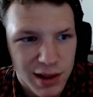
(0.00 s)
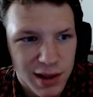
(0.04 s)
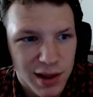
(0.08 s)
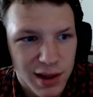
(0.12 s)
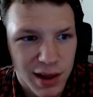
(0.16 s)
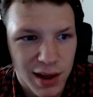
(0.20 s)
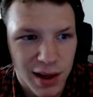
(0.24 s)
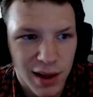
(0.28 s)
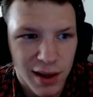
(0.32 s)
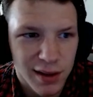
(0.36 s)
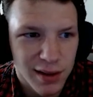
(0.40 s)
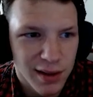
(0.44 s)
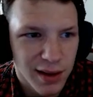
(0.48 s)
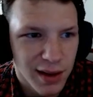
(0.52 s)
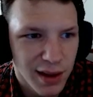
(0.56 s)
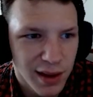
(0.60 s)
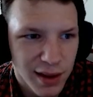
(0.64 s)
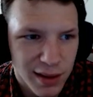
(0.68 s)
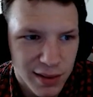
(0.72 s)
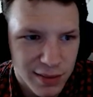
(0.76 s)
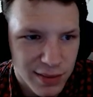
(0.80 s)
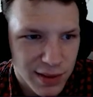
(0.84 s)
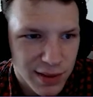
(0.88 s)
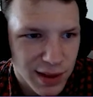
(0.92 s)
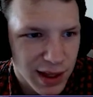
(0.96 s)
And
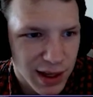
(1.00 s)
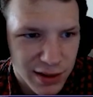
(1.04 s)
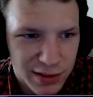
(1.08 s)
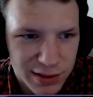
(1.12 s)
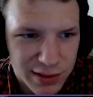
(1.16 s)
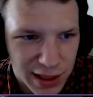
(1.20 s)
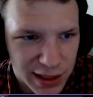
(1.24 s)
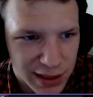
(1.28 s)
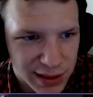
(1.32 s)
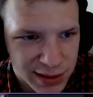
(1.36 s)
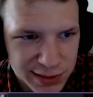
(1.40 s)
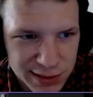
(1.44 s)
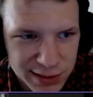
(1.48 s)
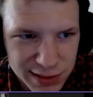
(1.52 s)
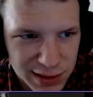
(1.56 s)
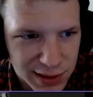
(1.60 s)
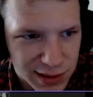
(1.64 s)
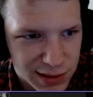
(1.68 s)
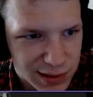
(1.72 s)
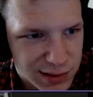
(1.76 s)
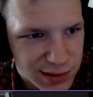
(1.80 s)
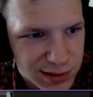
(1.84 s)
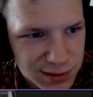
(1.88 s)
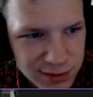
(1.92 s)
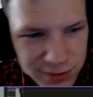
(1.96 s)
then the
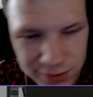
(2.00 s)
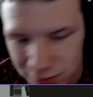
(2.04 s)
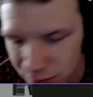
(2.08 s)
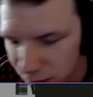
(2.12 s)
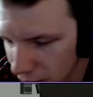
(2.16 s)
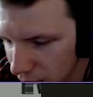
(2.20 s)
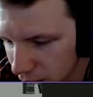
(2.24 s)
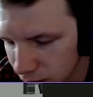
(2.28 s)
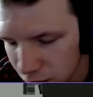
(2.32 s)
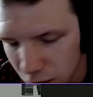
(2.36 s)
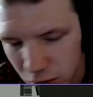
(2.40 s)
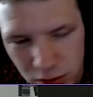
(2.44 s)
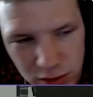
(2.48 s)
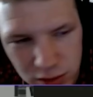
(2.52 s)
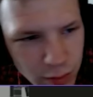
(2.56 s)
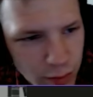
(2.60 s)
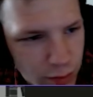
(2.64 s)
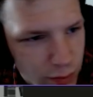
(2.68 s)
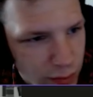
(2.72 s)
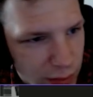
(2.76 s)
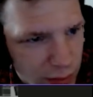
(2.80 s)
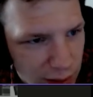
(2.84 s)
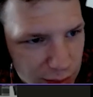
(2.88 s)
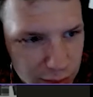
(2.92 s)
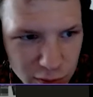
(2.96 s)
L96, the most
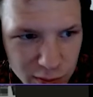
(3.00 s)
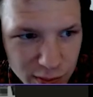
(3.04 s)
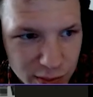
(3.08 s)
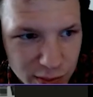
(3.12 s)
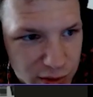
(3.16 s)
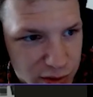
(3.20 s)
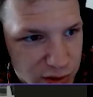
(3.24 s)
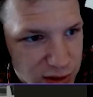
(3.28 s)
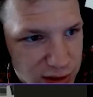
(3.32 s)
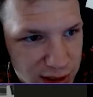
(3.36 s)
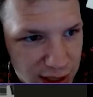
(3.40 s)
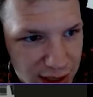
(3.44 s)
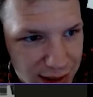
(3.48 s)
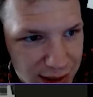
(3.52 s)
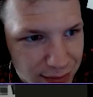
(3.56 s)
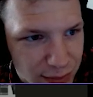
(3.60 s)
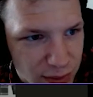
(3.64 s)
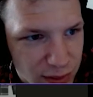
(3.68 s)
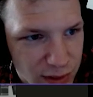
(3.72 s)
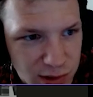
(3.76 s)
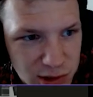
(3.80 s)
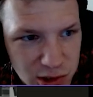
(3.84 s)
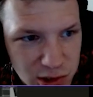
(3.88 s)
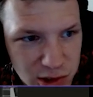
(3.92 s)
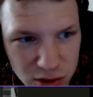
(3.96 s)
memorable
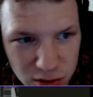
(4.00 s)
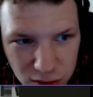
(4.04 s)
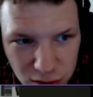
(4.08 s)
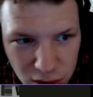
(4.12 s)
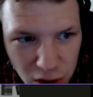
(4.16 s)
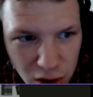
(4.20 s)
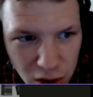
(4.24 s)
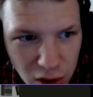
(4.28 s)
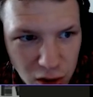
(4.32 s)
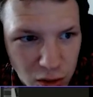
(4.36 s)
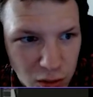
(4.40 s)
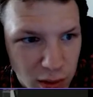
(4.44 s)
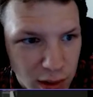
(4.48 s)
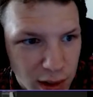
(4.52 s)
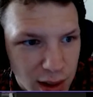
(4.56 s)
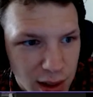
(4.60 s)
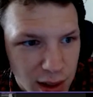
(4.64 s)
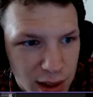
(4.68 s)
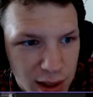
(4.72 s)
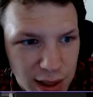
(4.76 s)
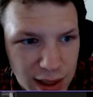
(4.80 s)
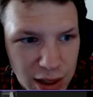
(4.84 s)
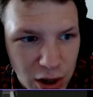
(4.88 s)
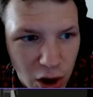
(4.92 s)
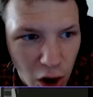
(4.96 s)
sniper. It's slow,
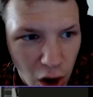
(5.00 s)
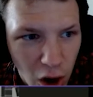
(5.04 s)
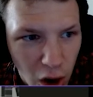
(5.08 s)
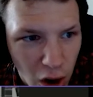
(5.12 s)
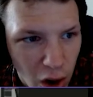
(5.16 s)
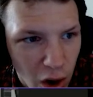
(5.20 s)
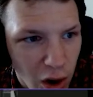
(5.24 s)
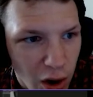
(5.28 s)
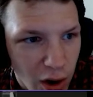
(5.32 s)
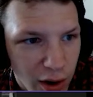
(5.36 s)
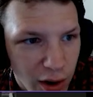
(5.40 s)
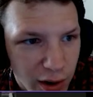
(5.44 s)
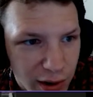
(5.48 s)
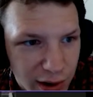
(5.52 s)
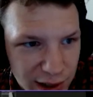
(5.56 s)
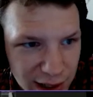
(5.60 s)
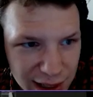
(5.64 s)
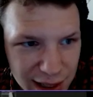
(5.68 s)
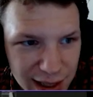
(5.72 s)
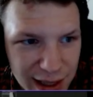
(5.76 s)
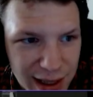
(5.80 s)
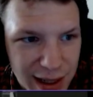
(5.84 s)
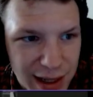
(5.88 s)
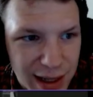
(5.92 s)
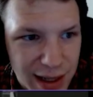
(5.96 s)
hard
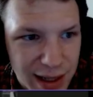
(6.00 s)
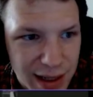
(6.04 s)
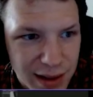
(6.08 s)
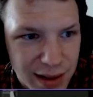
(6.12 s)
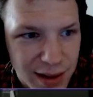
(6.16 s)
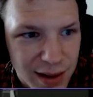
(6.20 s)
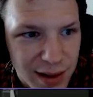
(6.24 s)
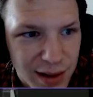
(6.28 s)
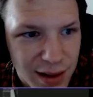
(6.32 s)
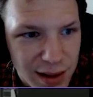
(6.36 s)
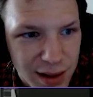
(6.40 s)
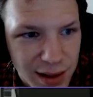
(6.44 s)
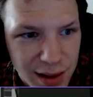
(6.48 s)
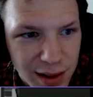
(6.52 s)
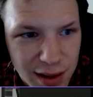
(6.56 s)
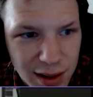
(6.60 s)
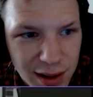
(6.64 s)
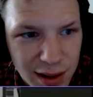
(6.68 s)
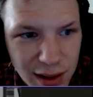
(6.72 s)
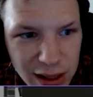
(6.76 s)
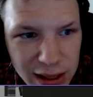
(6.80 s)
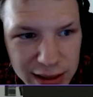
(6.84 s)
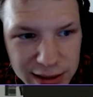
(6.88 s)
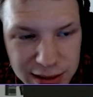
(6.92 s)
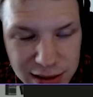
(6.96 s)
hitting.
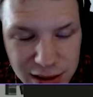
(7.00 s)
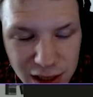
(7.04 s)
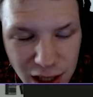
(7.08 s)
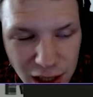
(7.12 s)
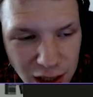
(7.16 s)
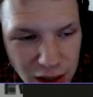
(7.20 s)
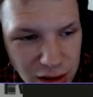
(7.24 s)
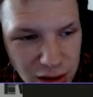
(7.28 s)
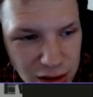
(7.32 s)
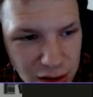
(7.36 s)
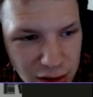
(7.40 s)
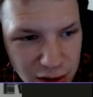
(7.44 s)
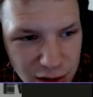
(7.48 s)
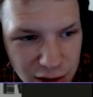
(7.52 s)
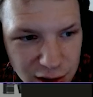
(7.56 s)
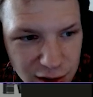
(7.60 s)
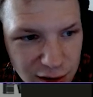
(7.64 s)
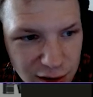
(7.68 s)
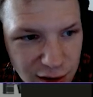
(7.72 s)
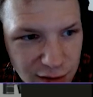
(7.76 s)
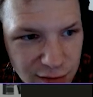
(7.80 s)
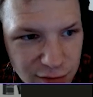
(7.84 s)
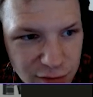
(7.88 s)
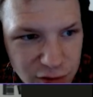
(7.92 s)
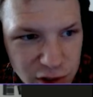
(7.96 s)
It's got a learning
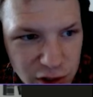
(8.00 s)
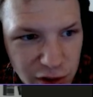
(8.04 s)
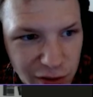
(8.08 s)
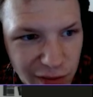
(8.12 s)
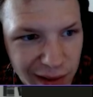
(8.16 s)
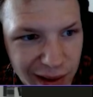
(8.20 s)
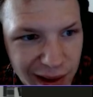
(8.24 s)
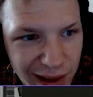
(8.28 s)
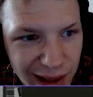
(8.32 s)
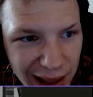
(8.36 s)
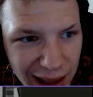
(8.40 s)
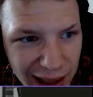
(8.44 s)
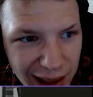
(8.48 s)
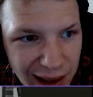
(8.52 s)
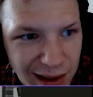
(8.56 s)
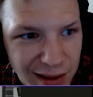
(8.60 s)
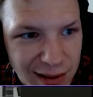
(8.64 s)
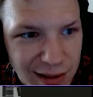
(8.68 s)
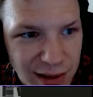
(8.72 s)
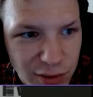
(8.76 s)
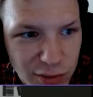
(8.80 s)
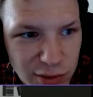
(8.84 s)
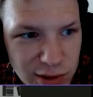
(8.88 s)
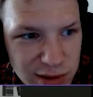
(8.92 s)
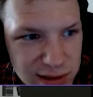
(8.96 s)
curve to it, and
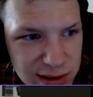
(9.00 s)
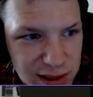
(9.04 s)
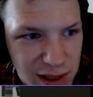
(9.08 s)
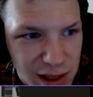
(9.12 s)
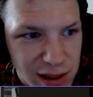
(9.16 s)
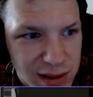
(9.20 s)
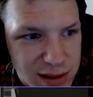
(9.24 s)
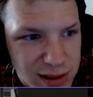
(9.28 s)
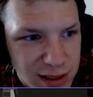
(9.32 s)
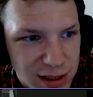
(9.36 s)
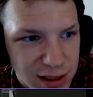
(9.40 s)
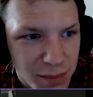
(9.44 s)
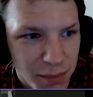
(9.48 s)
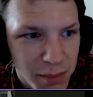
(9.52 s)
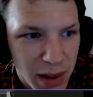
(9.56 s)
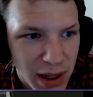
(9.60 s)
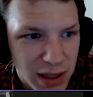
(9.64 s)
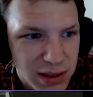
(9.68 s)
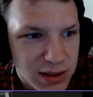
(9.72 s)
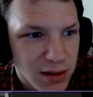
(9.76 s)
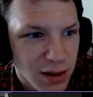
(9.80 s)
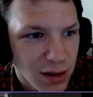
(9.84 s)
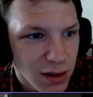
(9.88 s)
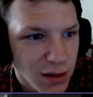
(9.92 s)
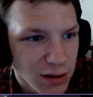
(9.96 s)
it resides in the
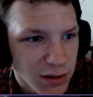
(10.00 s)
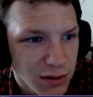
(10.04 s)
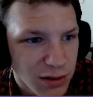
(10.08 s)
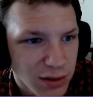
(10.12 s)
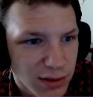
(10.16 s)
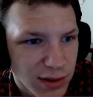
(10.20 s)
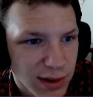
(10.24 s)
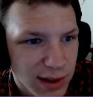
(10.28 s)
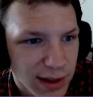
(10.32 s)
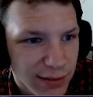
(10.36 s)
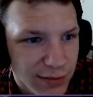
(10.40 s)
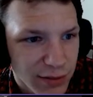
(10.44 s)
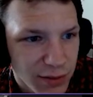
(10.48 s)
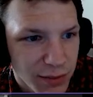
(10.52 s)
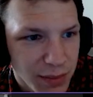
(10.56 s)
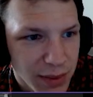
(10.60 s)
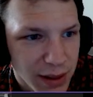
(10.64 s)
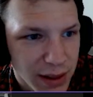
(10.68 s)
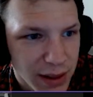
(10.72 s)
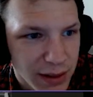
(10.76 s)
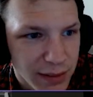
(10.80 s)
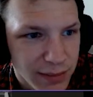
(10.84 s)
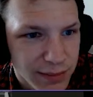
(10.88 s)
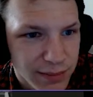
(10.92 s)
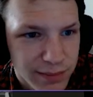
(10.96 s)
best Call of Duty ever made.